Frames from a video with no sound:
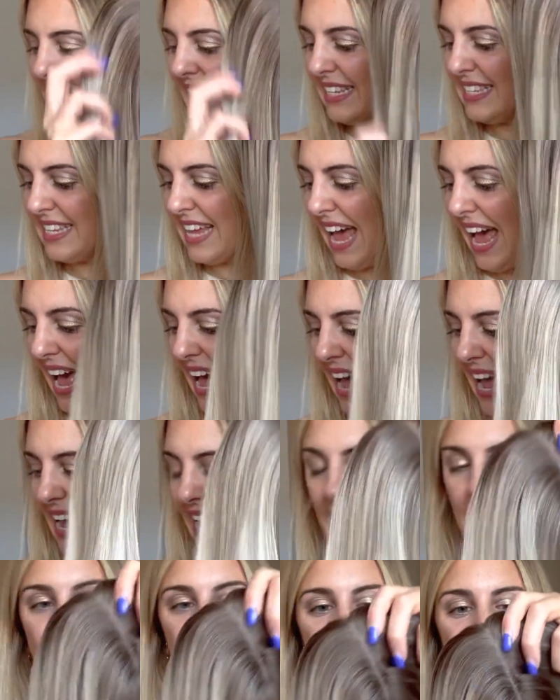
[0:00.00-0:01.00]
is
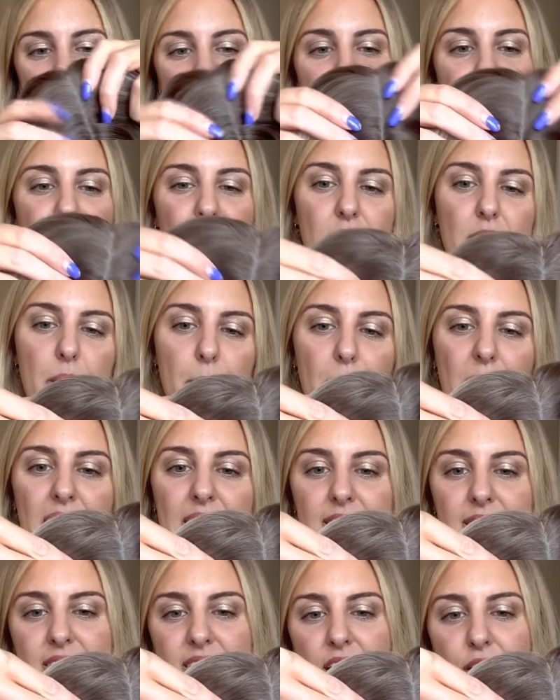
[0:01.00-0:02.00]
a
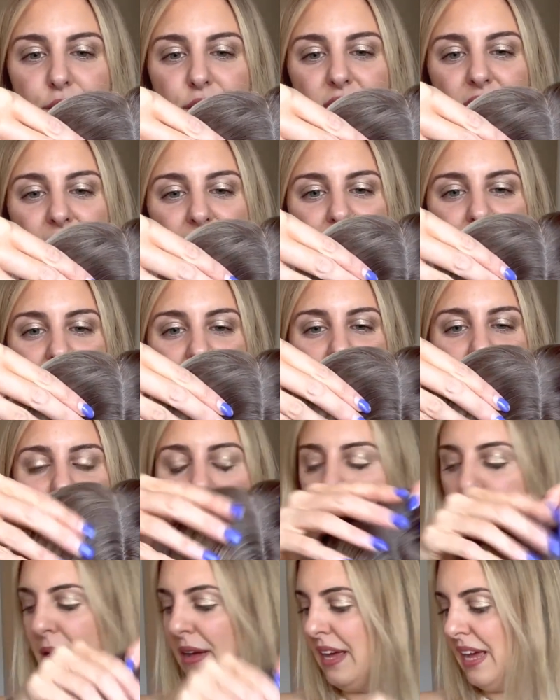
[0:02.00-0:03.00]
7x7
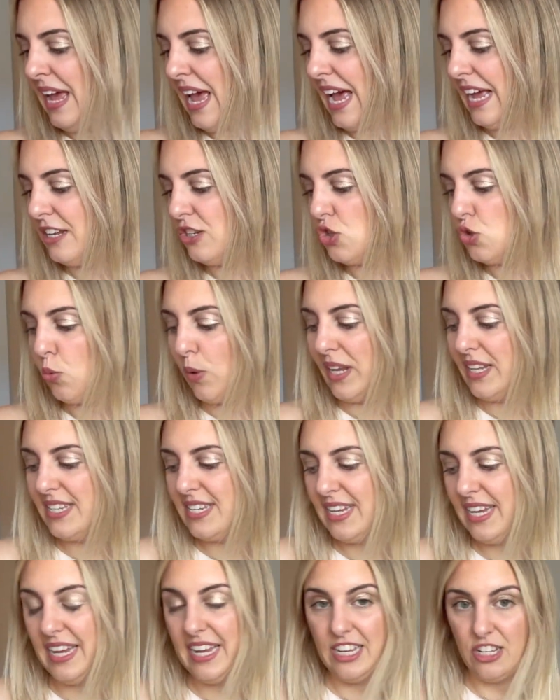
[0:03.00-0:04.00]
cap and
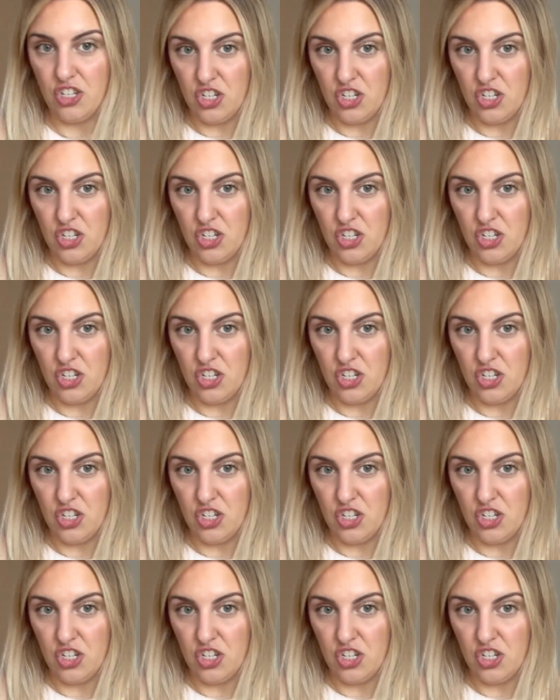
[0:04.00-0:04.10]
20